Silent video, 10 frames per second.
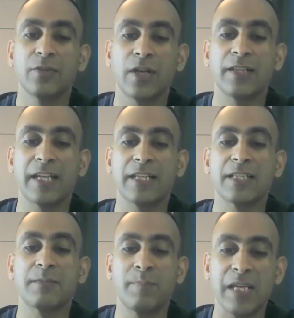so that they
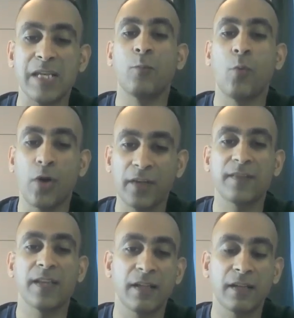can speak and
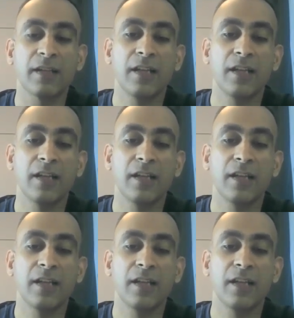voice their